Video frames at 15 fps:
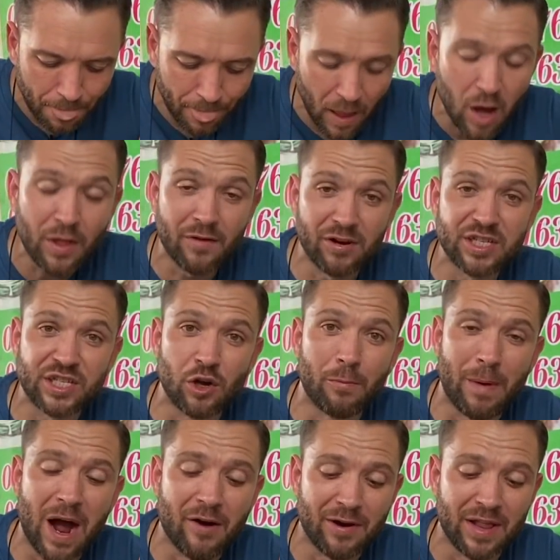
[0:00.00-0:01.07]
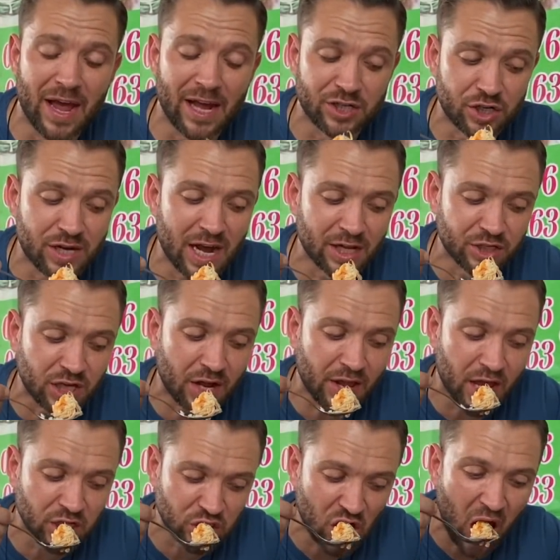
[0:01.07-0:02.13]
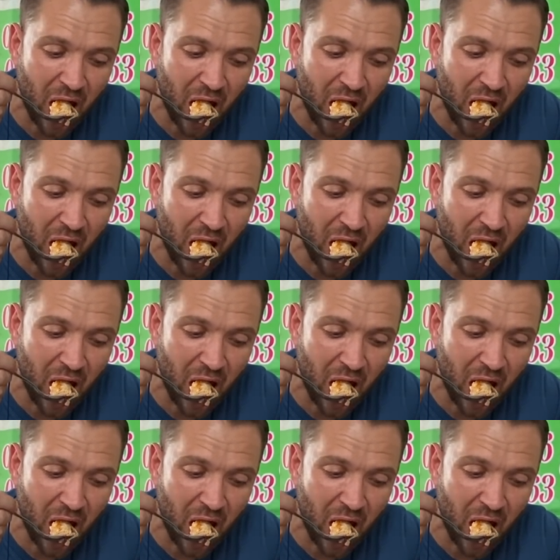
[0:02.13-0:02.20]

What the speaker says: Oh, there is still butter in the heads. You can suck the heads.